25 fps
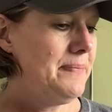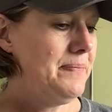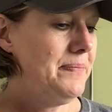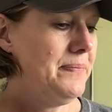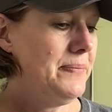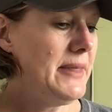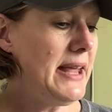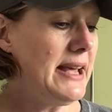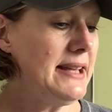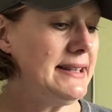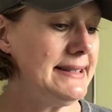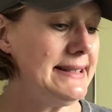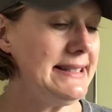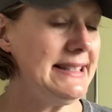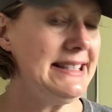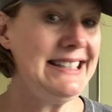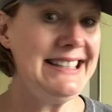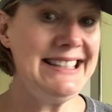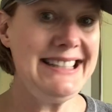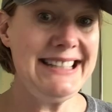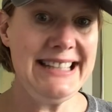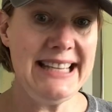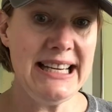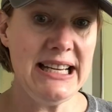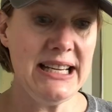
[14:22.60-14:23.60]
That's the
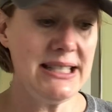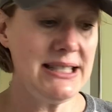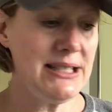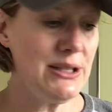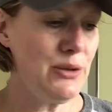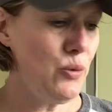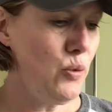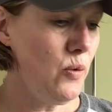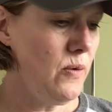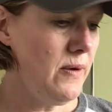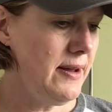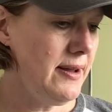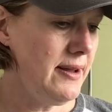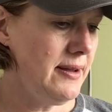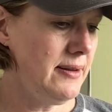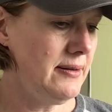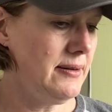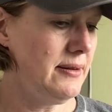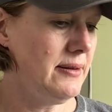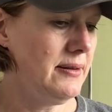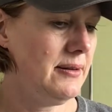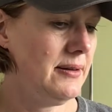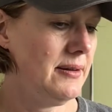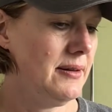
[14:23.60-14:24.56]
6th one.